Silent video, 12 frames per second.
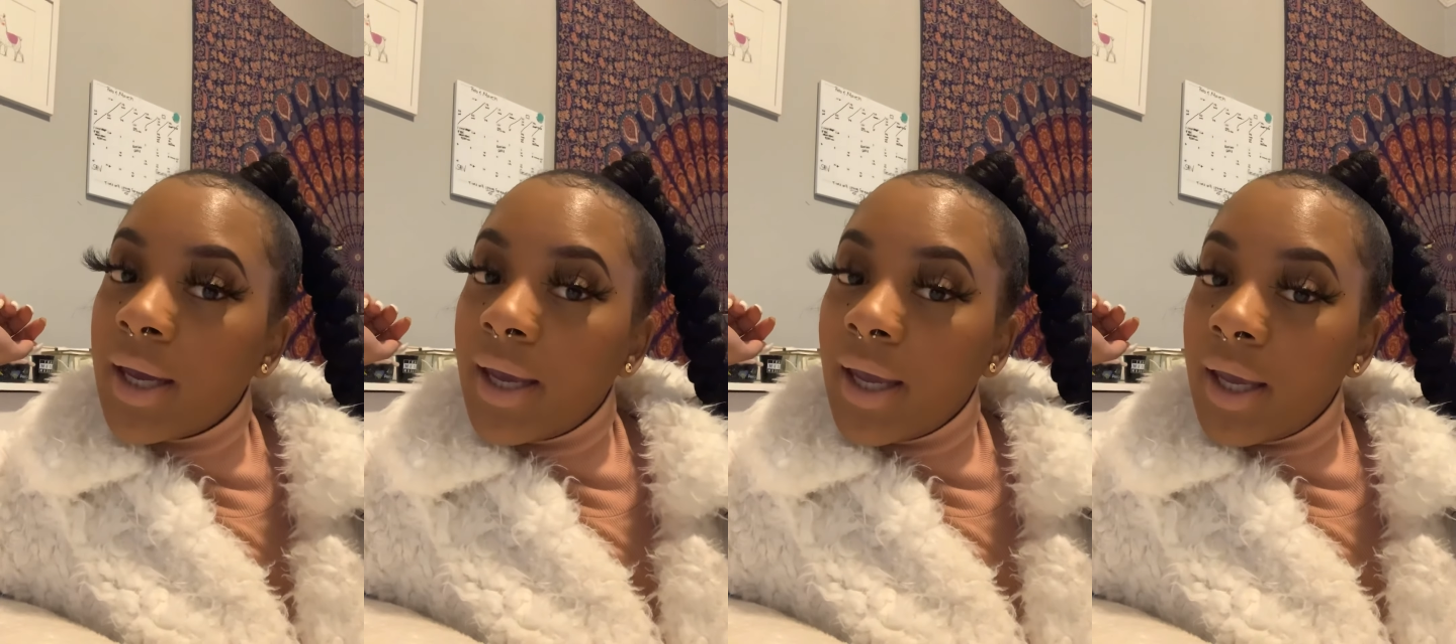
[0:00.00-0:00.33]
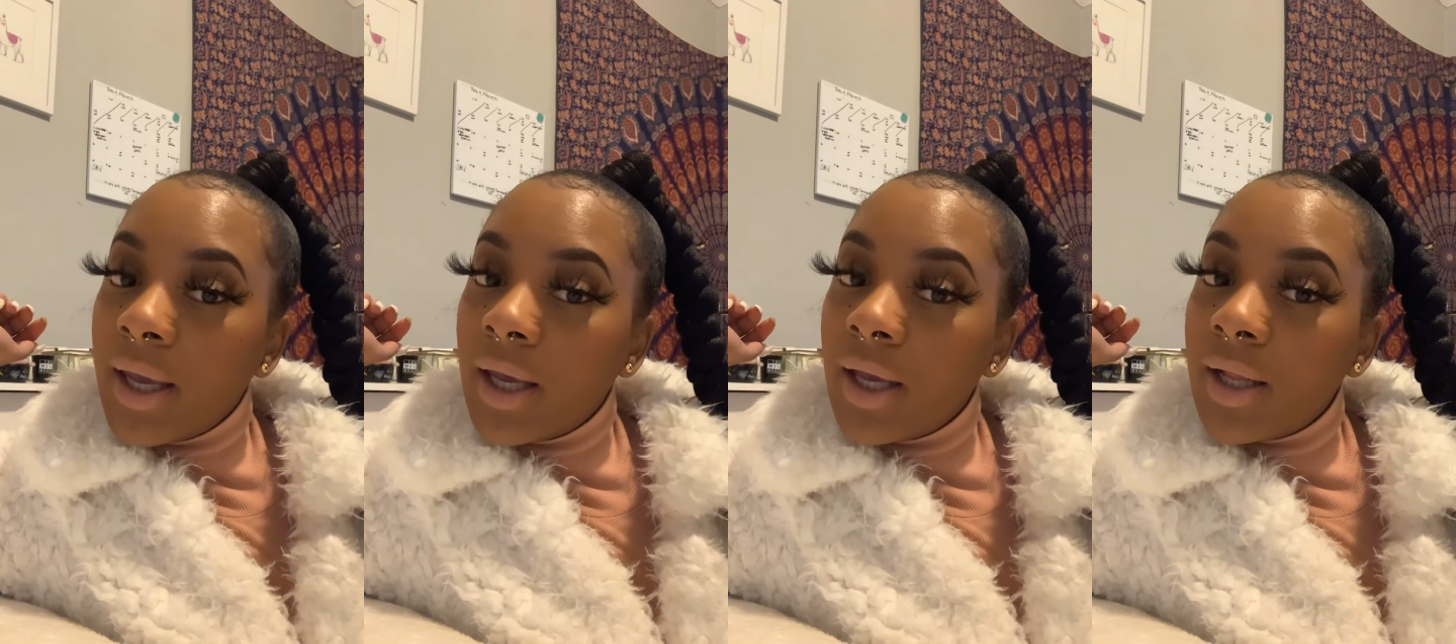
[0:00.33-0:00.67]

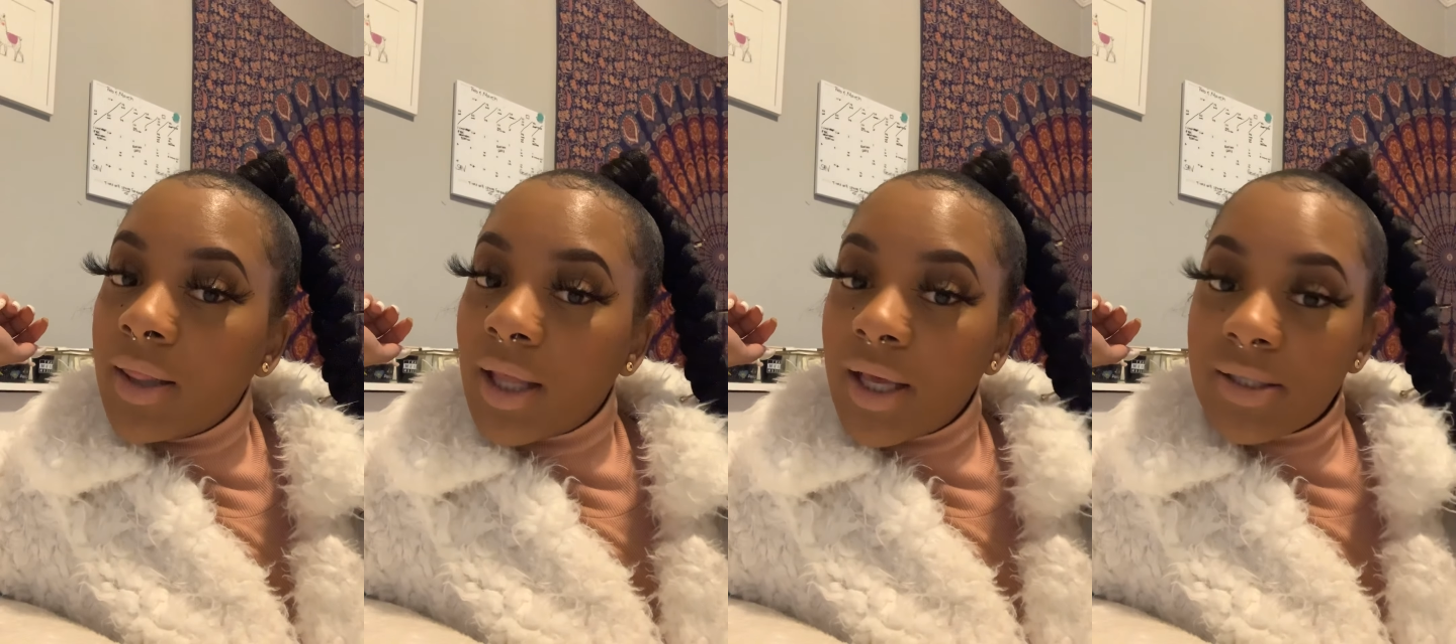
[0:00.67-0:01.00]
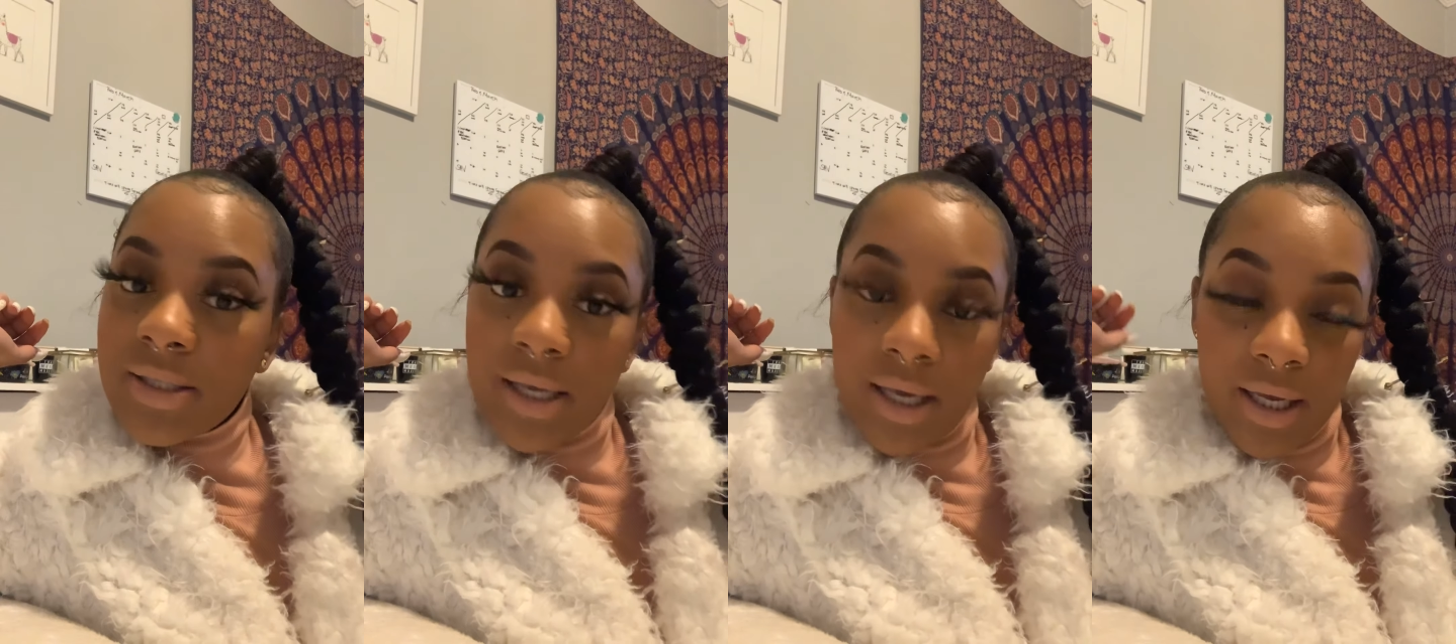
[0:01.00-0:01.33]
And
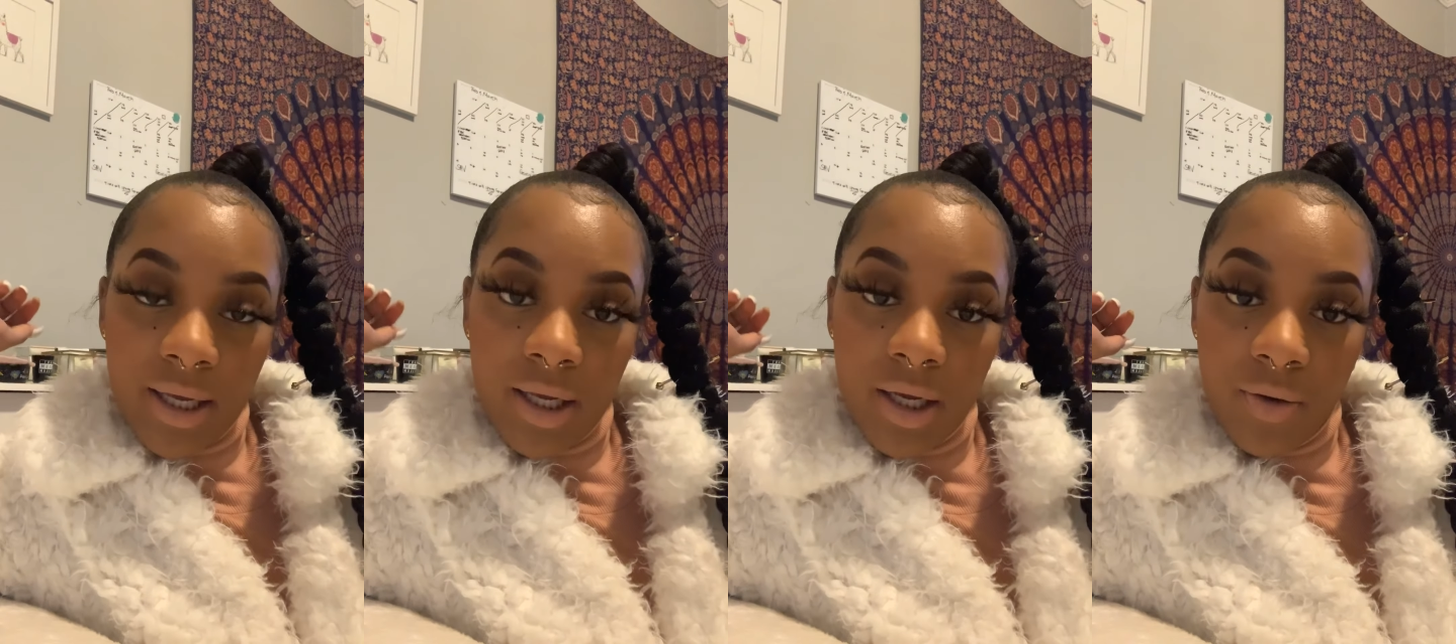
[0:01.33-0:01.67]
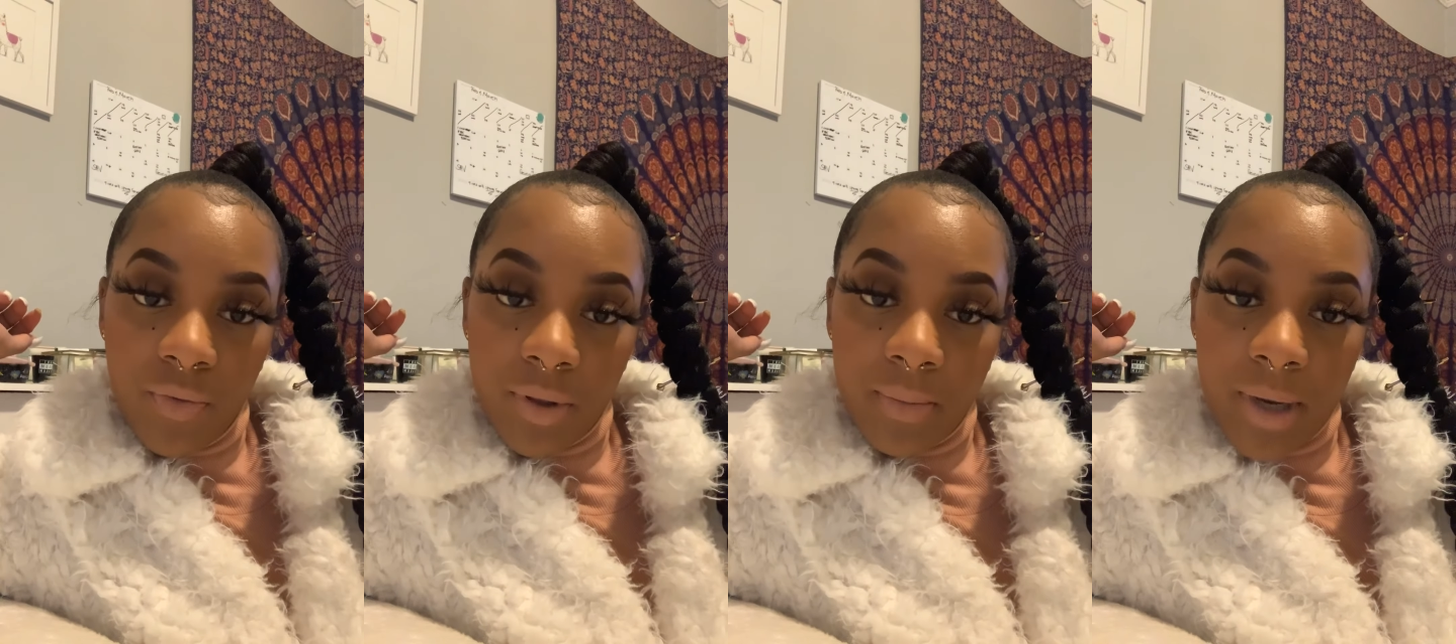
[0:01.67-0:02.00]
that's it
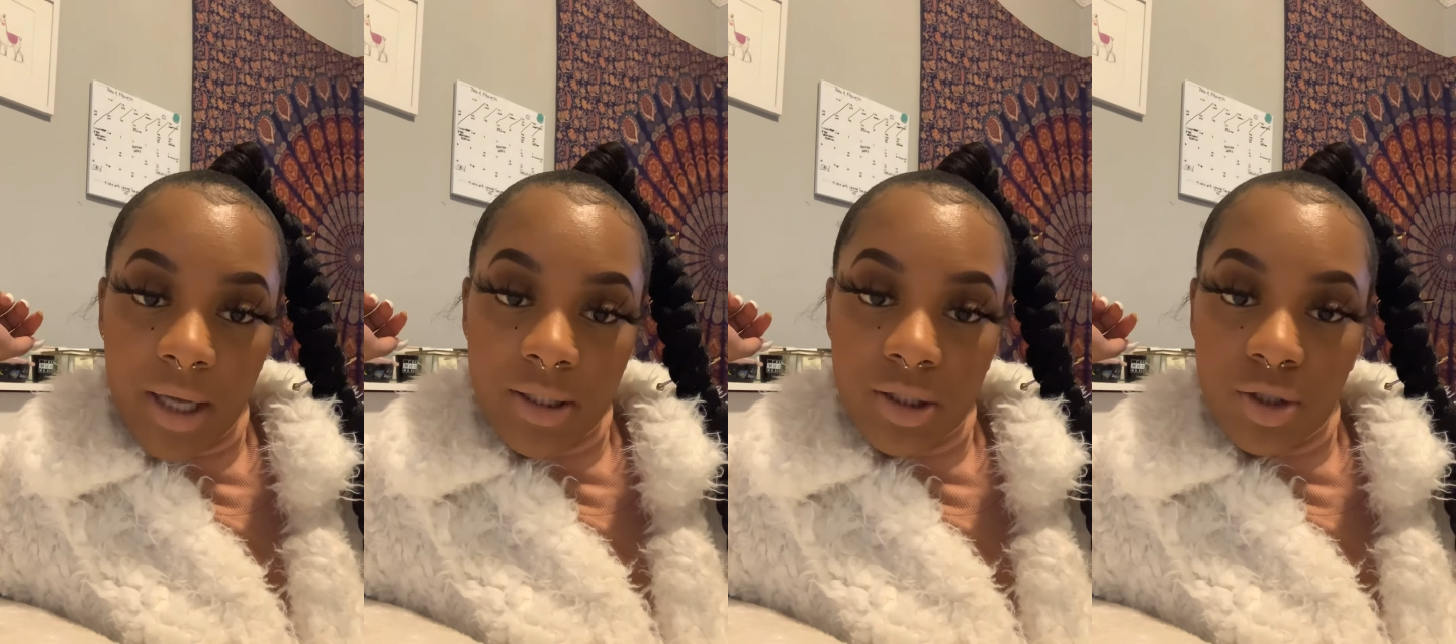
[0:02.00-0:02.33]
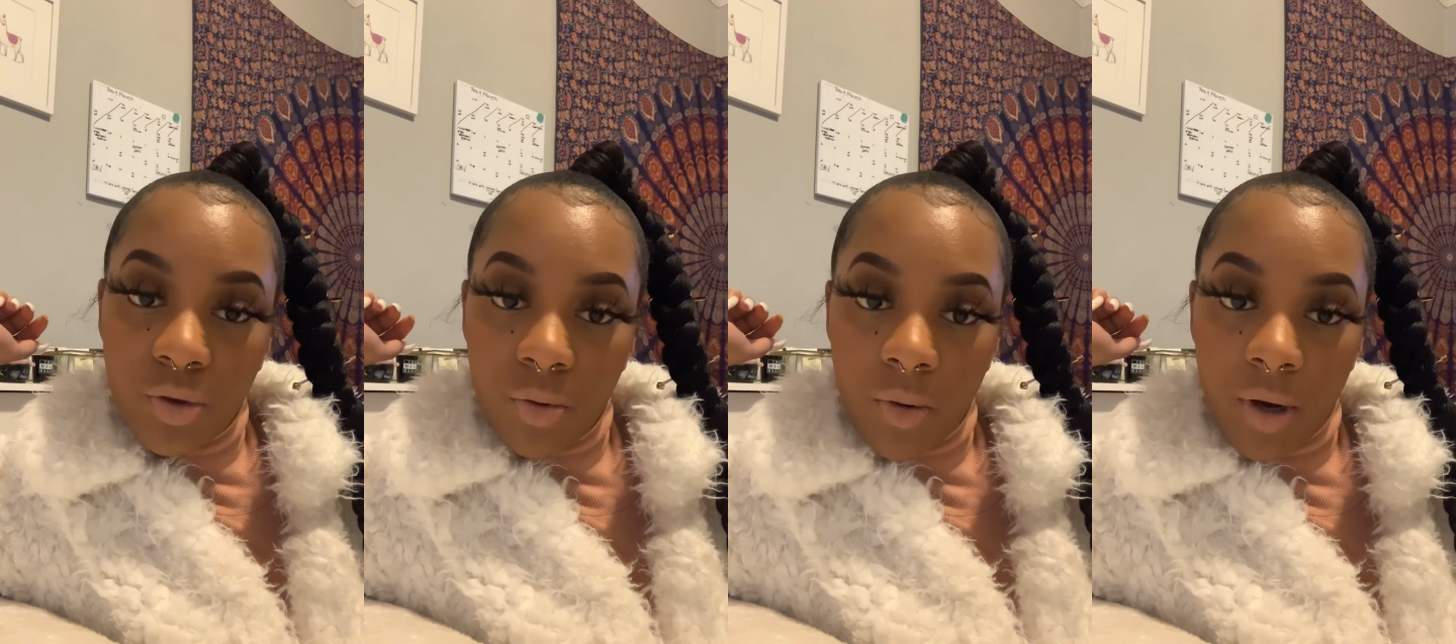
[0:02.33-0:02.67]
with my
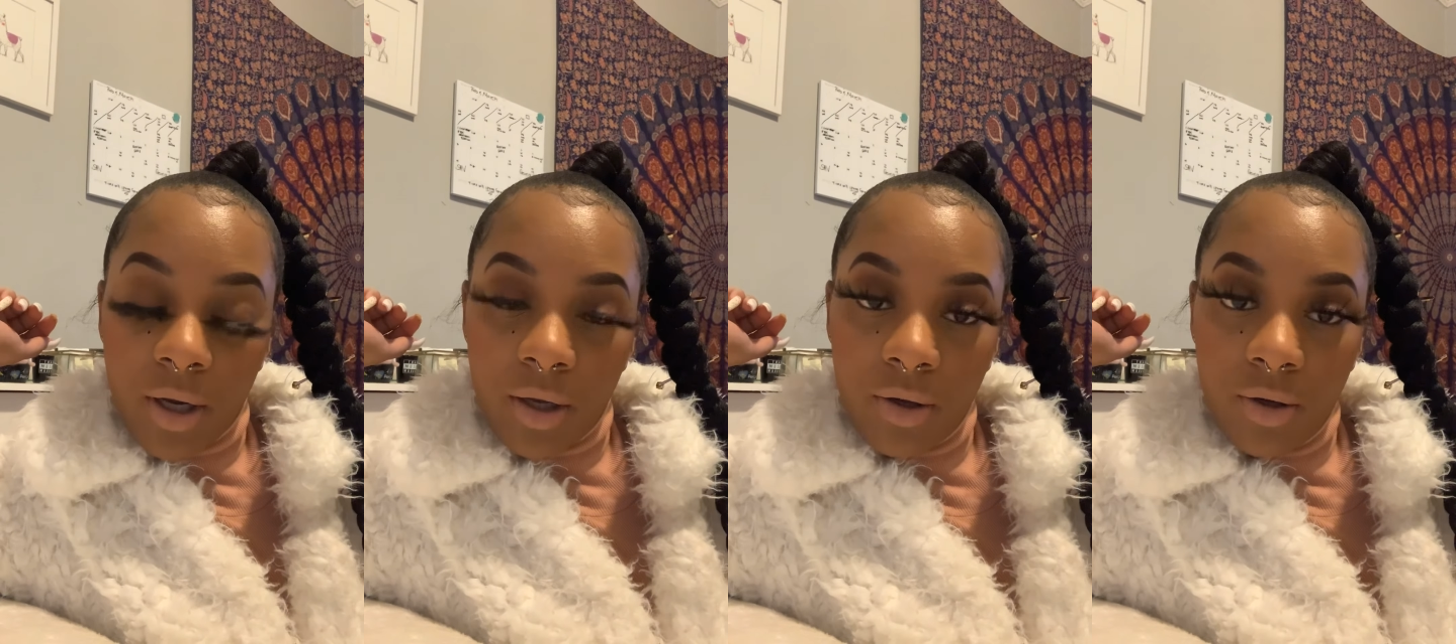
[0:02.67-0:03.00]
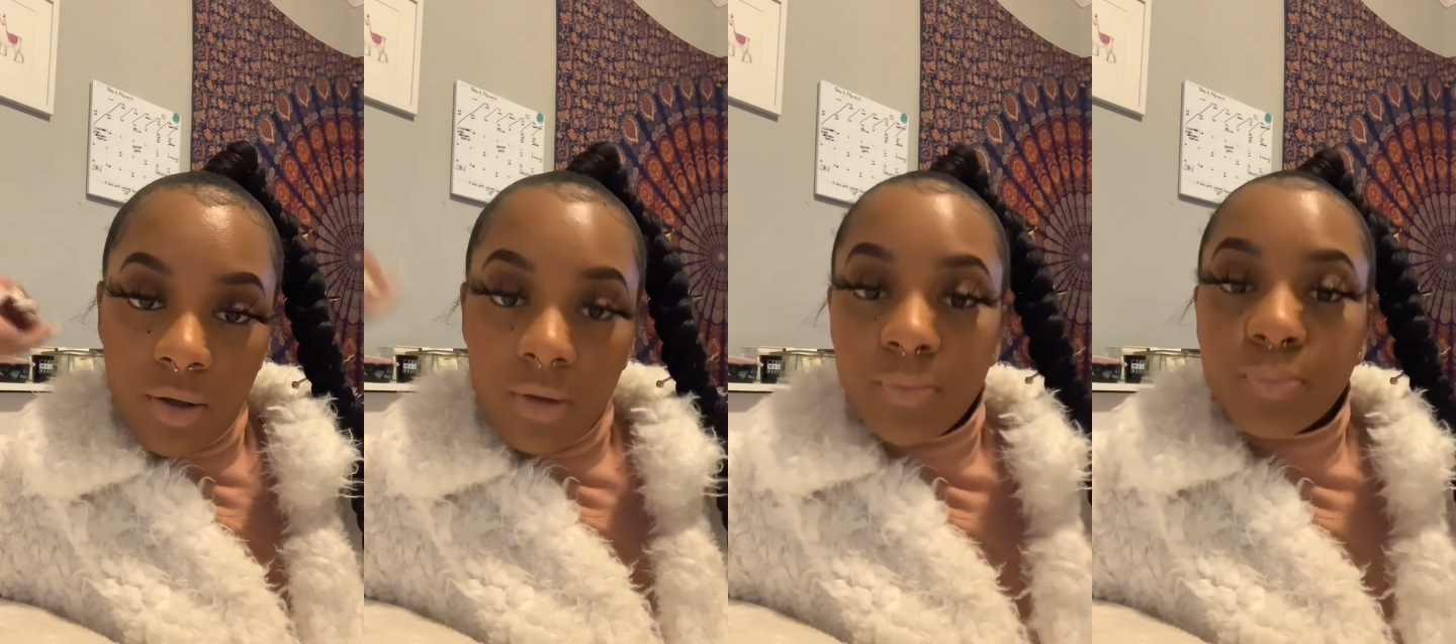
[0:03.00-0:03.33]

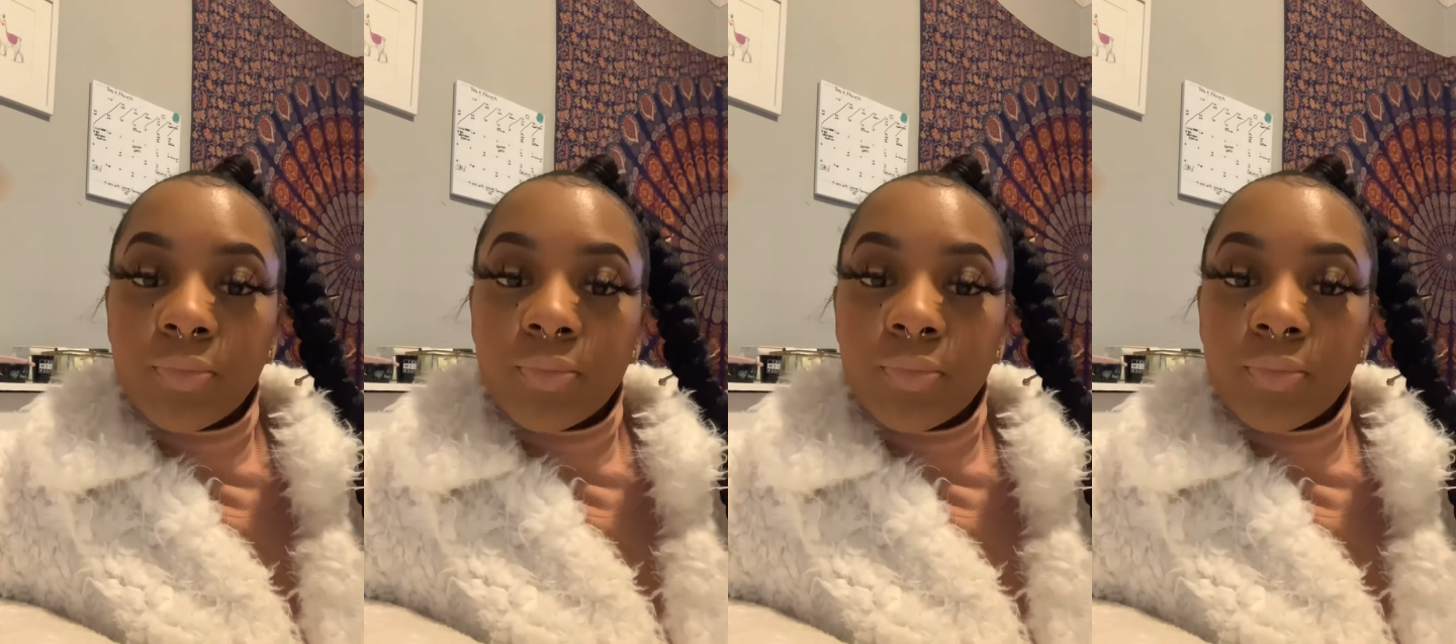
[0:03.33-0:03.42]
tutorial.